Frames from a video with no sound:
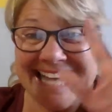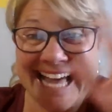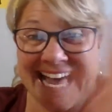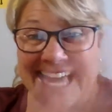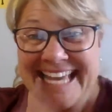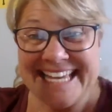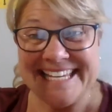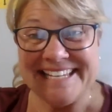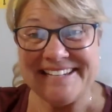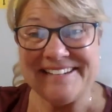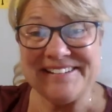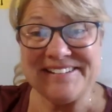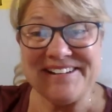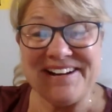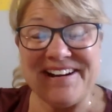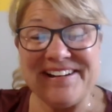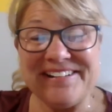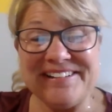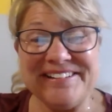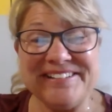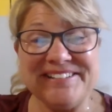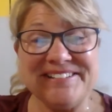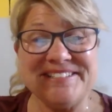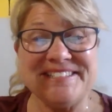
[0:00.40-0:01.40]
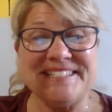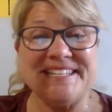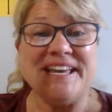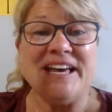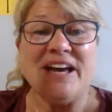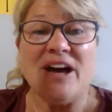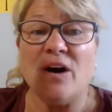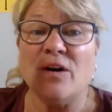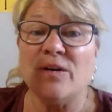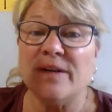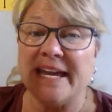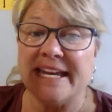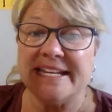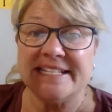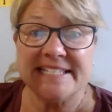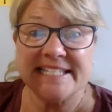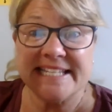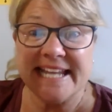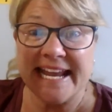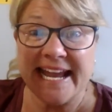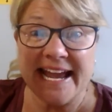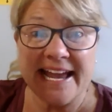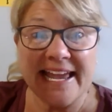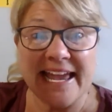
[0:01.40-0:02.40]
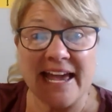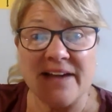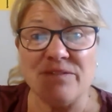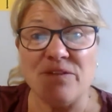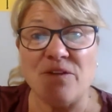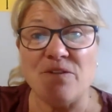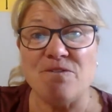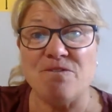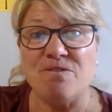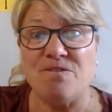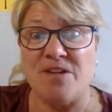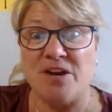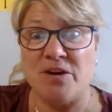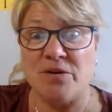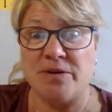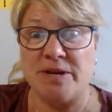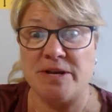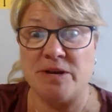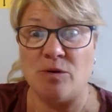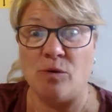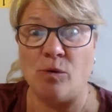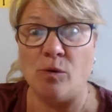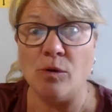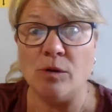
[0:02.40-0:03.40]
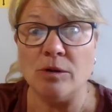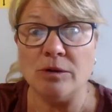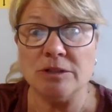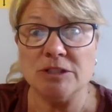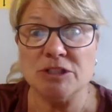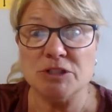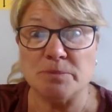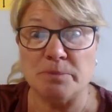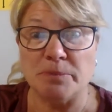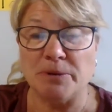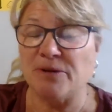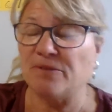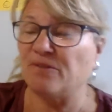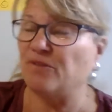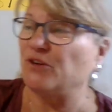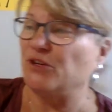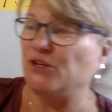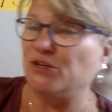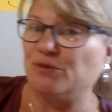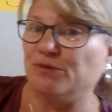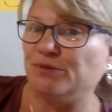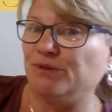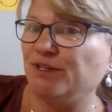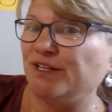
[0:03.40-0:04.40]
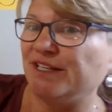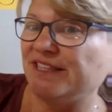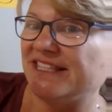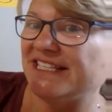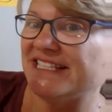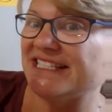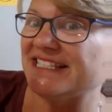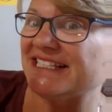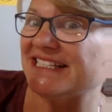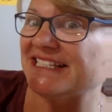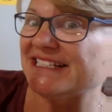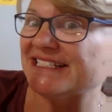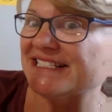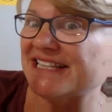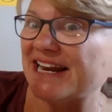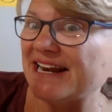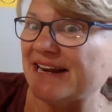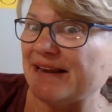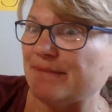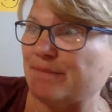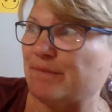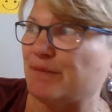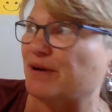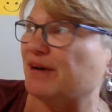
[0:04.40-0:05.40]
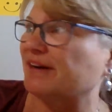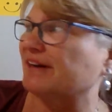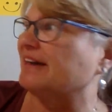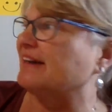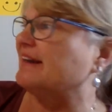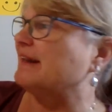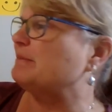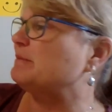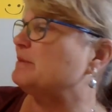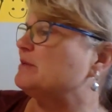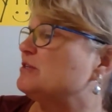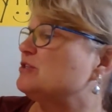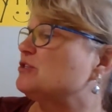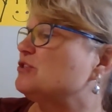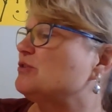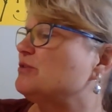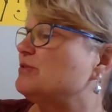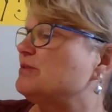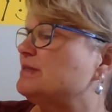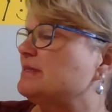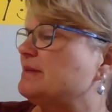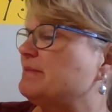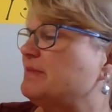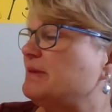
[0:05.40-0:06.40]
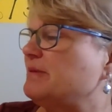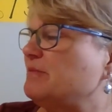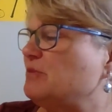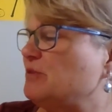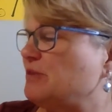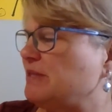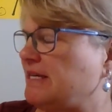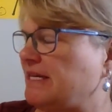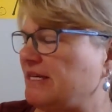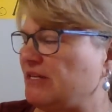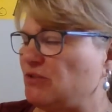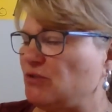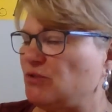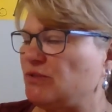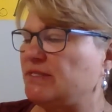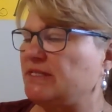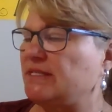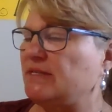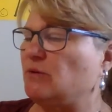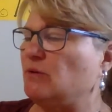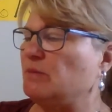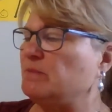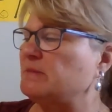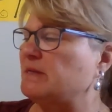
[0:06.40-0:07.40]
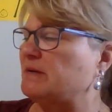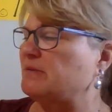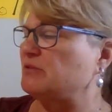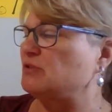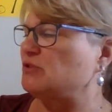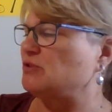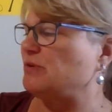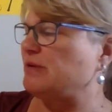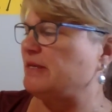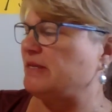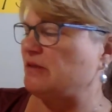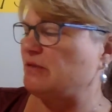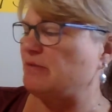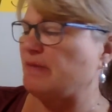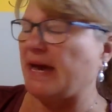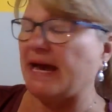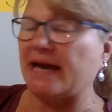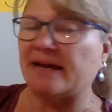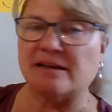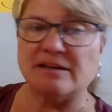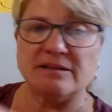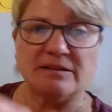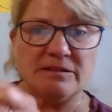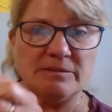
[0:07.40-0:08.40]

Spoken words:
Hi, kindergartners. Okay, today I have a very old book for you. Look at this little tiny book, and I'm going to show you something really interesting. Oops, I was showing you back.